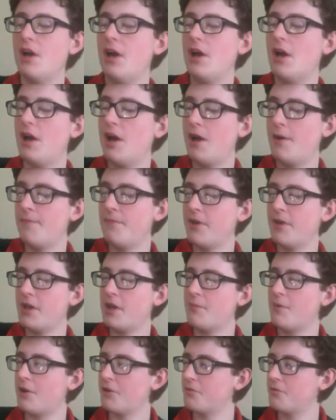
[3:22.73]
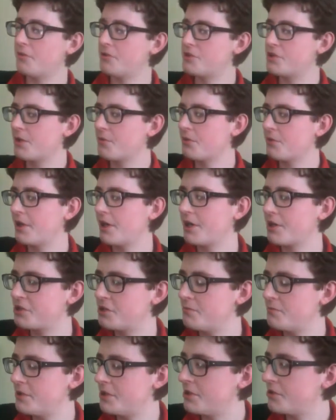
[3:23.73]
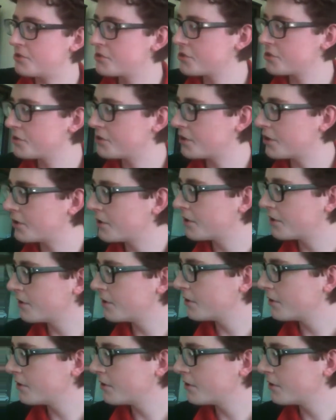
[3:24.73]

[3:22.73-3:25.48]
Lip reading: And I might as well check what it actually means, shouldn't I?